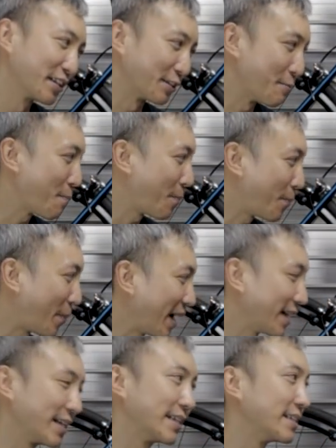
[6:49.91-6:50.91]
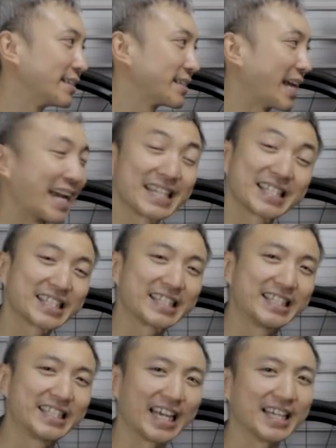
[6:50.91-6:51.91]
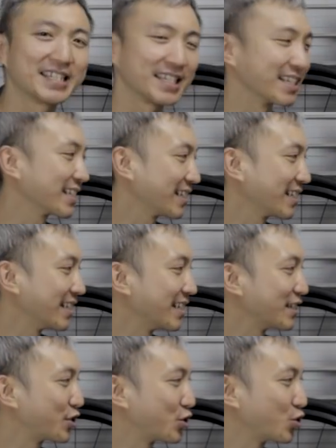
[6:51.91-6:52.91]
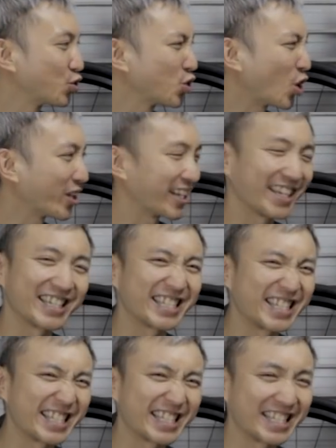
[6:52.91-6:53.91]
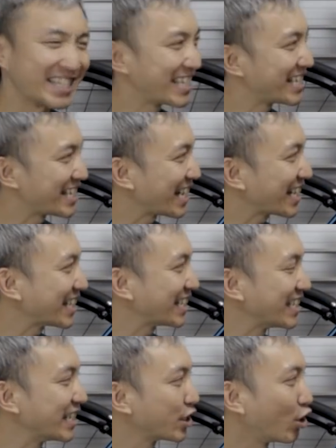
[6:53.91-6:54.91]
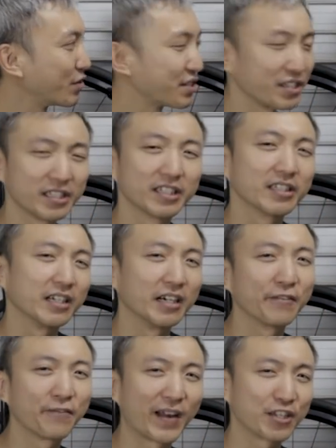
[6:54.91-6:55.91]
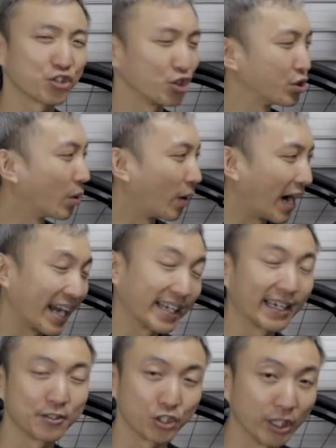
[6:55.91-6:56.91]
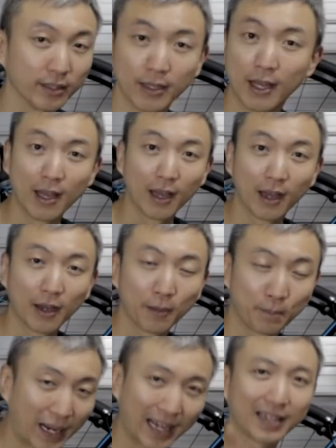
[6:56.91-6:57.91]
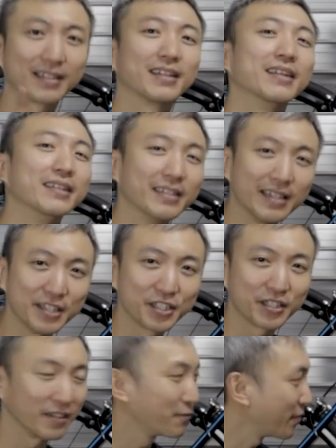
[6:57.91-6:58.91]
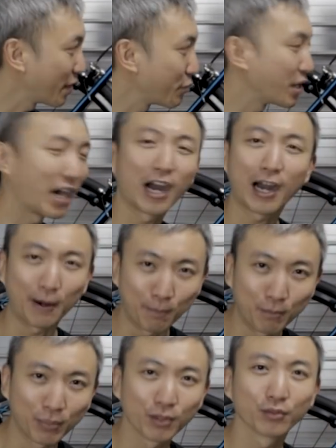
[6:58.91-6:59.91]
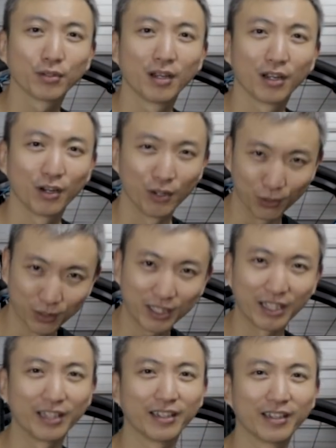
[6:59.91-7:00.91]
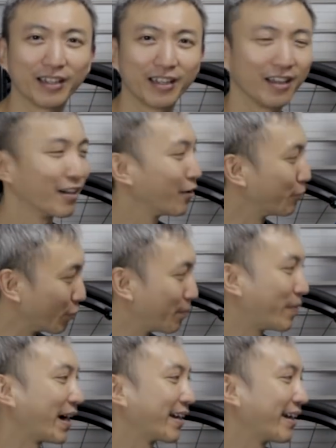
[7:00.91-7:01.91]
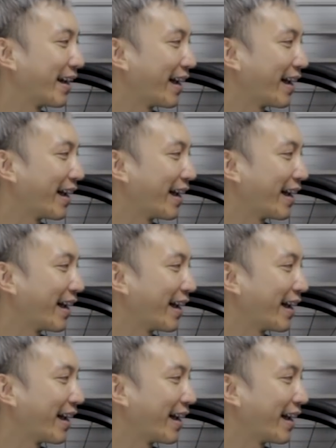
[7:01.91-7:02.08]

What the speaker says: The bike's aesthetic is not exactly considered a flashy or eye-catching, but it is a very humble looking road bike,